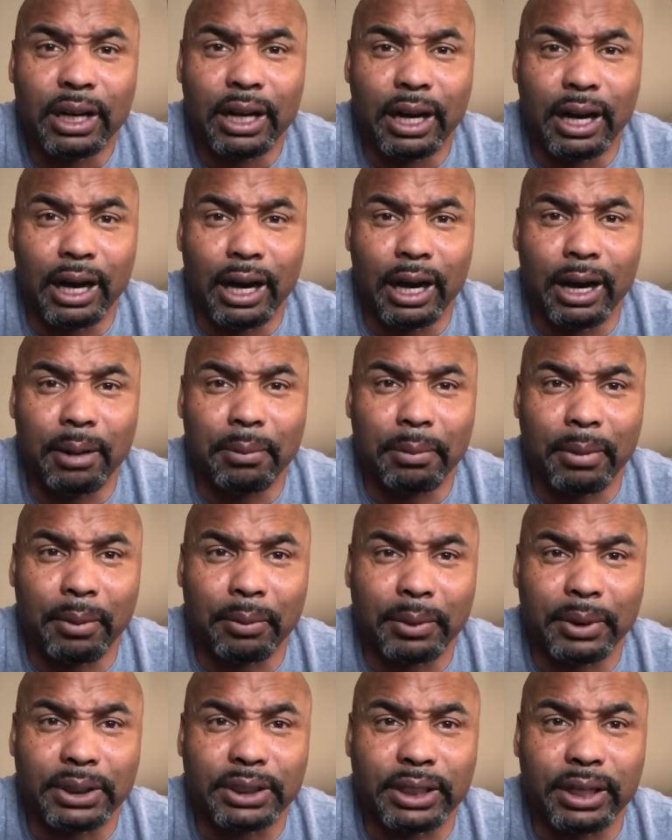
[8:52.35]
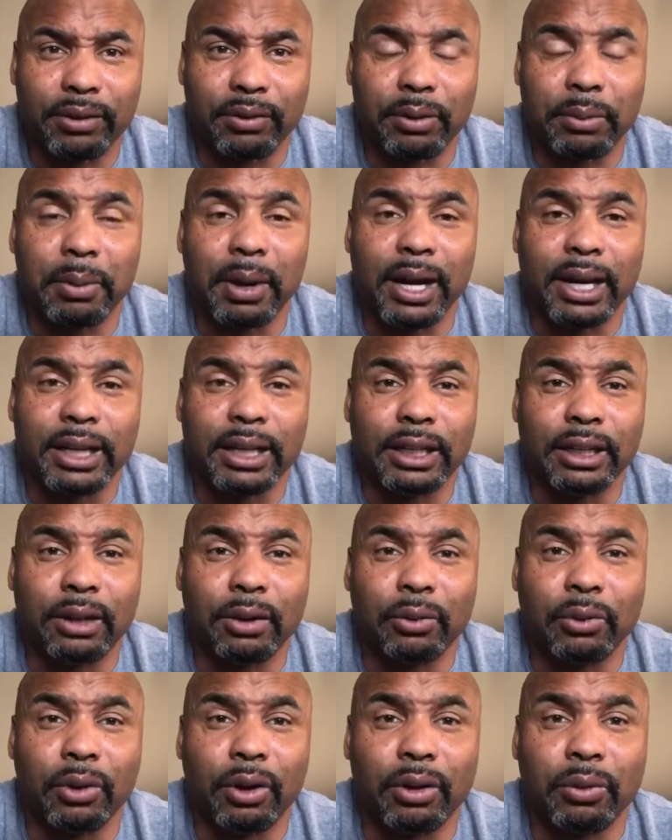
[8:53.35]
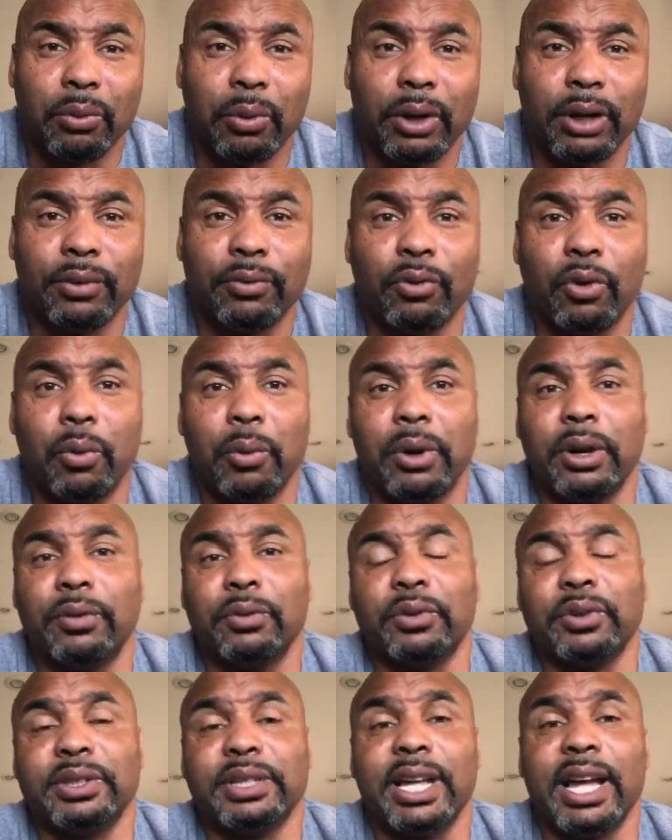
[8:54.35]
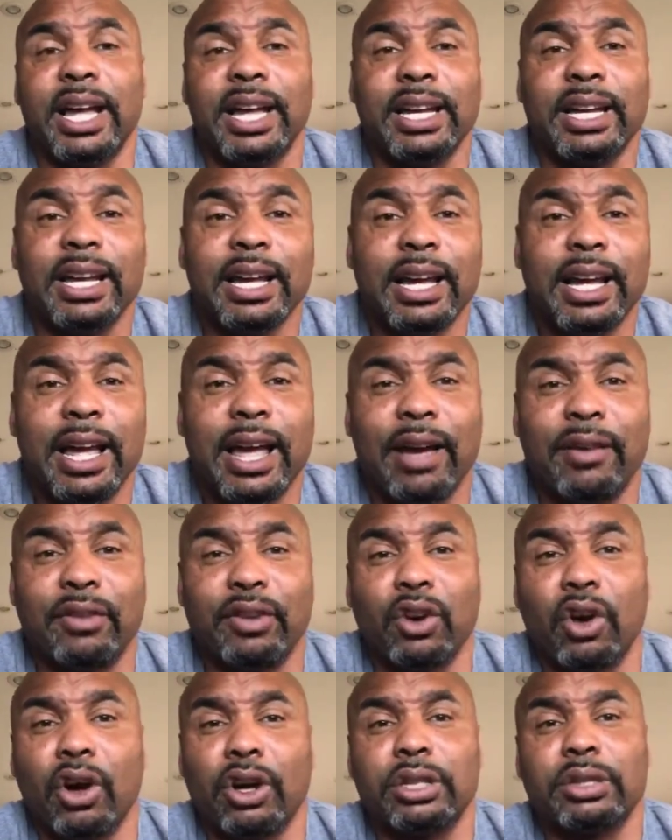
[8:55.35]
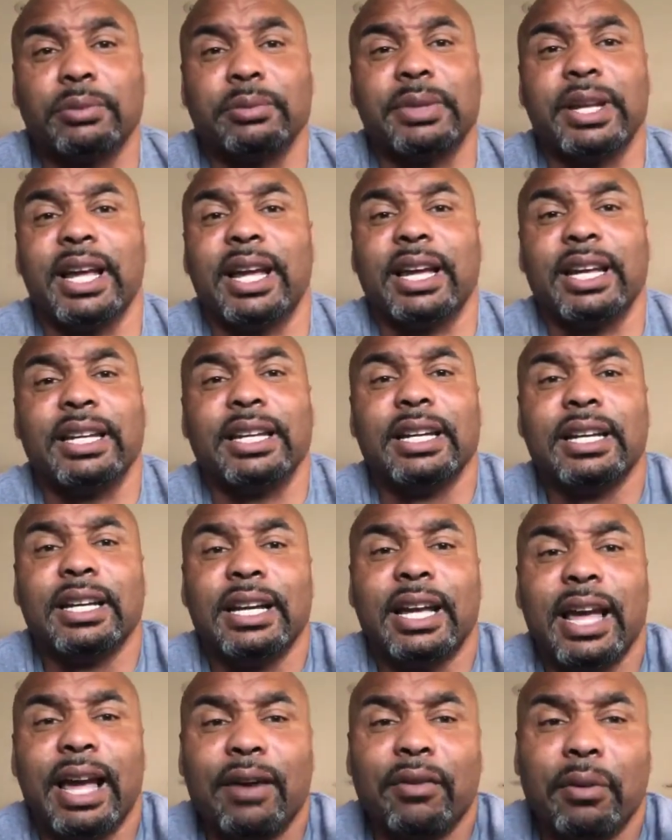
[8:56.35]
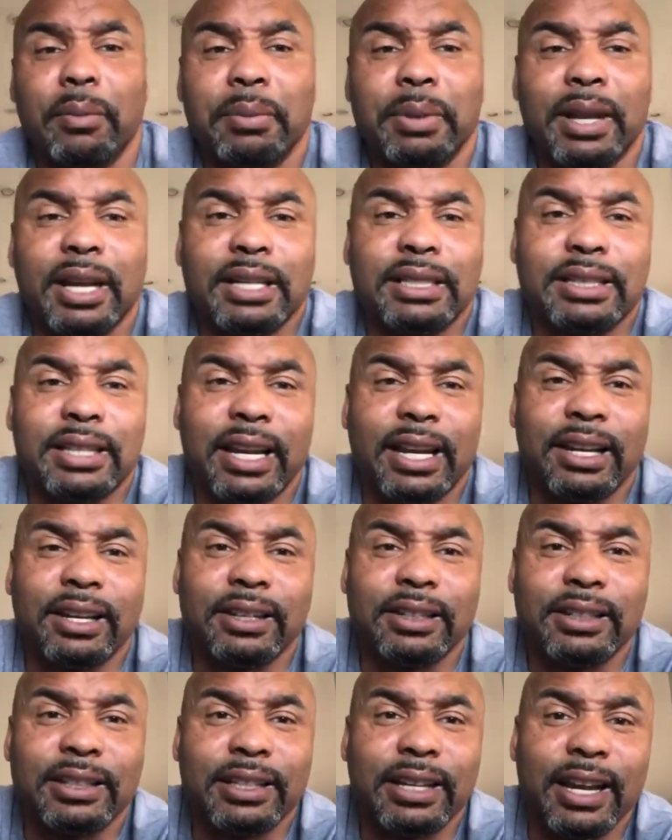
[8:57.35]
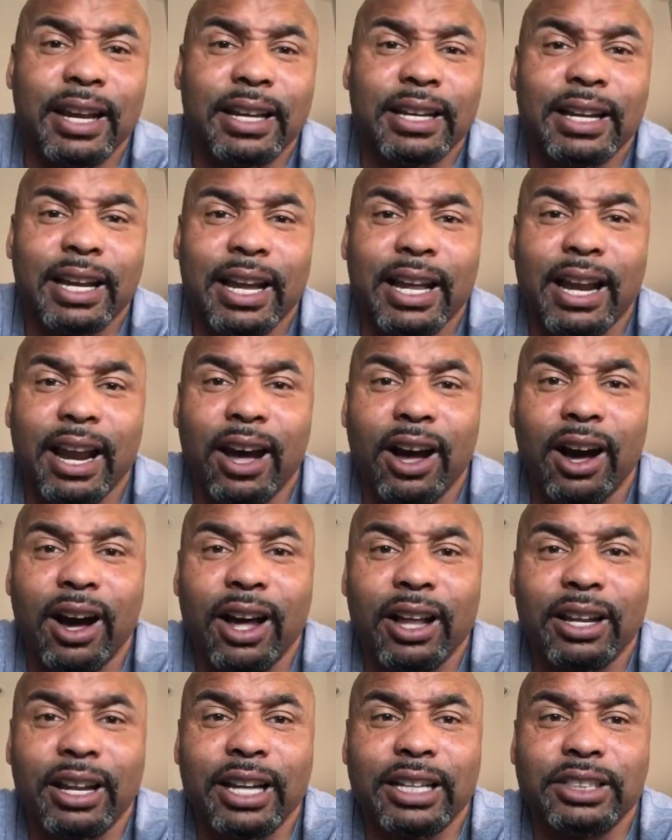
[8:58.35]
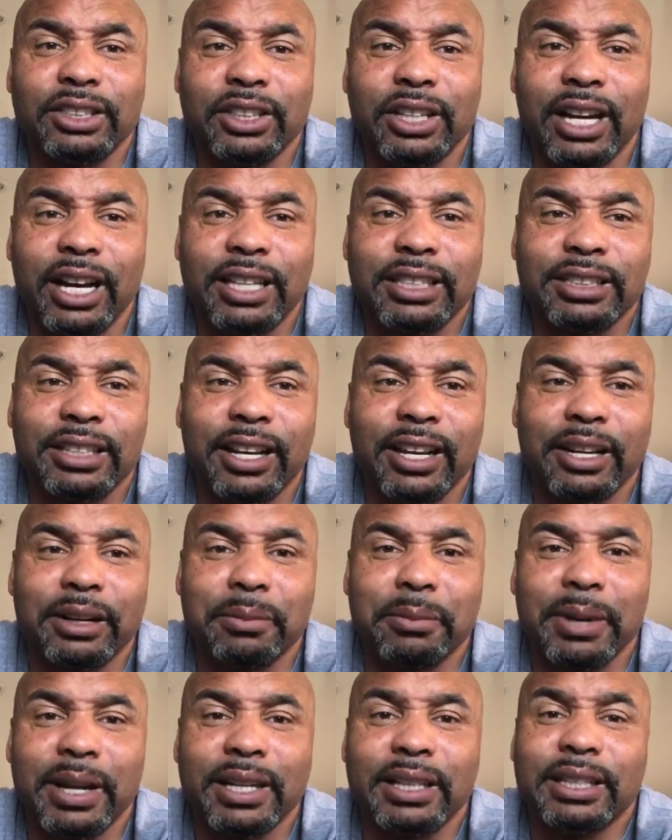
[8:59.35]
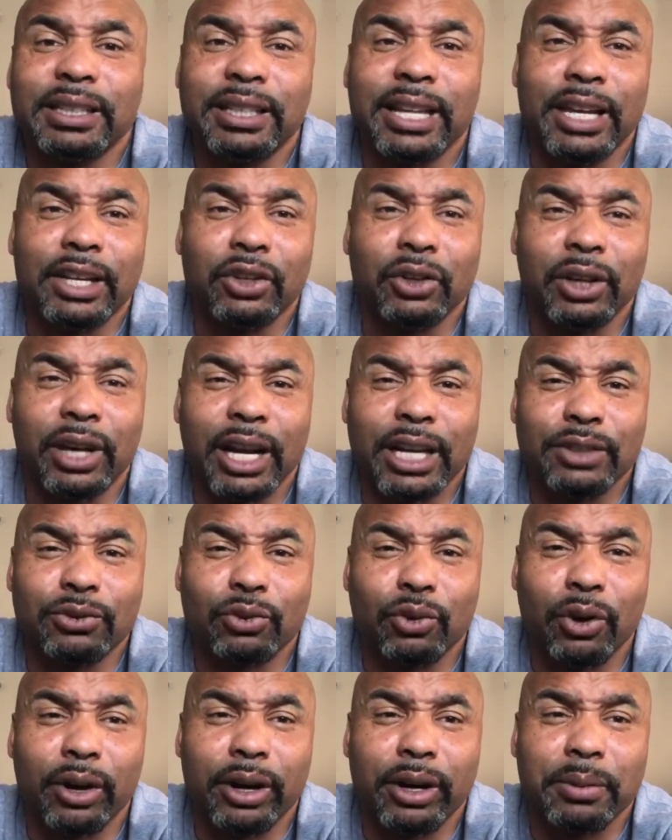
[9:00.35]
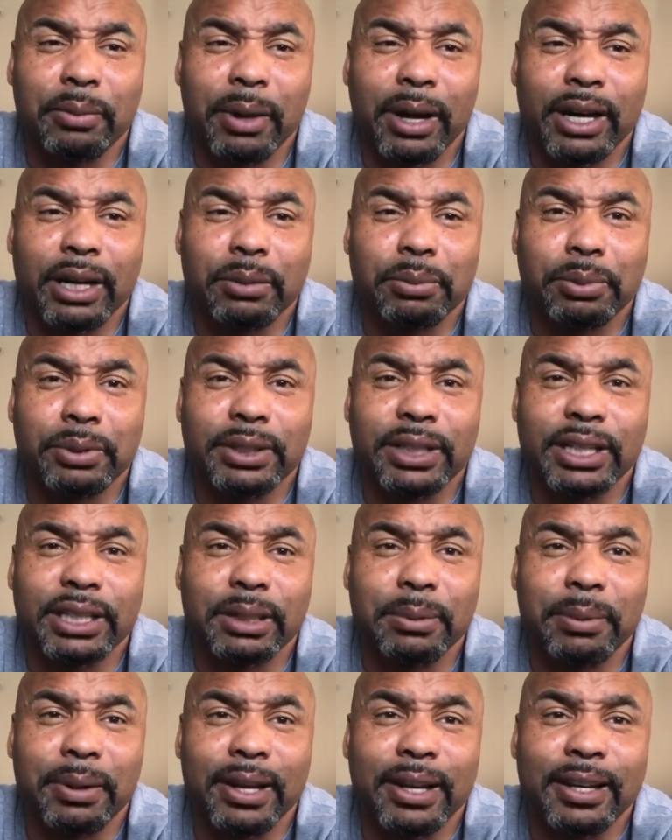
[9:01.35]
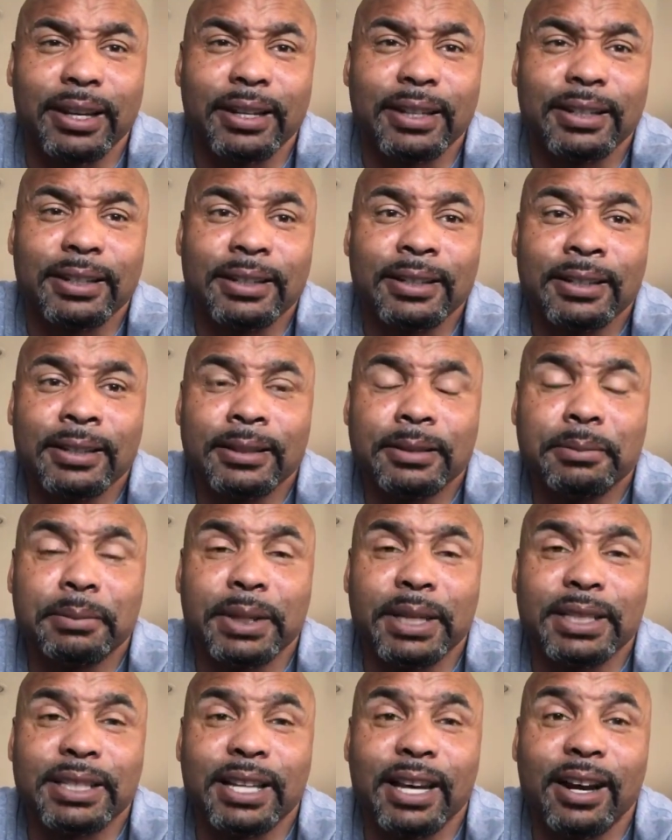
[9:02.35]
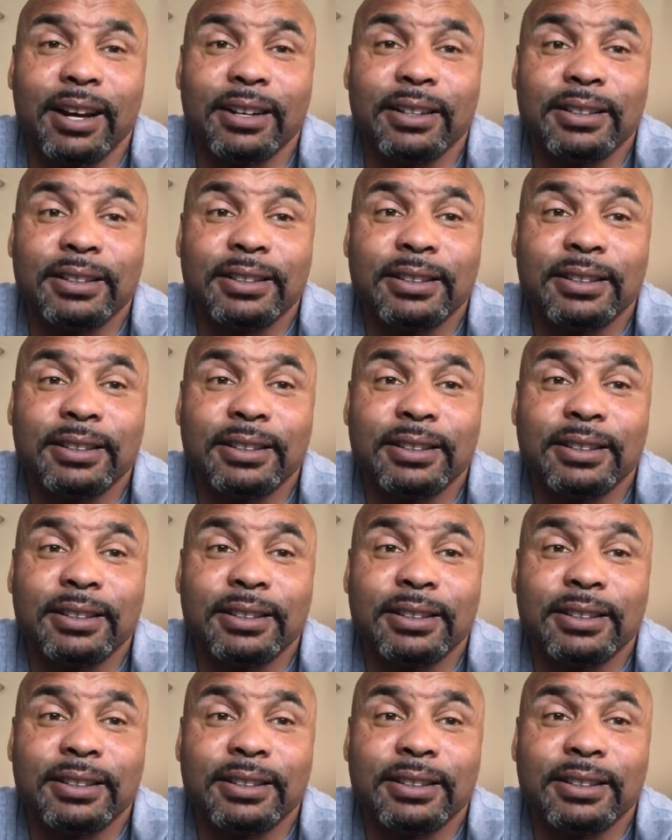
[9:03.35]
I wish everybody a wonderful, wonderful day. Have an awesome day. Have a blessed day today. And I'll let you guys later, man. Thank you guys for everybody participating. Peace out.